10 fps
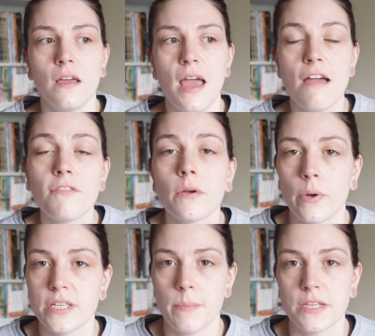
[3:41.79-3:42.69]

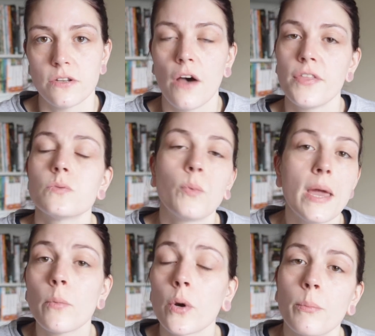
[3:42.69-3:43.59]
everyone's mental health is way
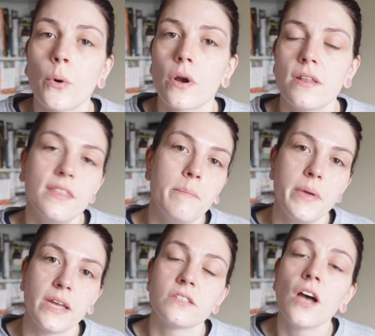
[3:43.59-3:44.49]
more important than
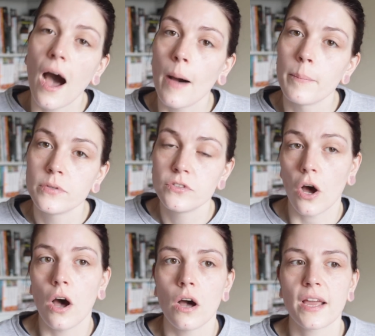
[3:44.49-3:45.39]
being top
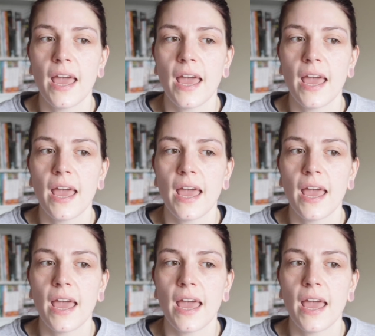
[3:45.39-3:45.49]
dog.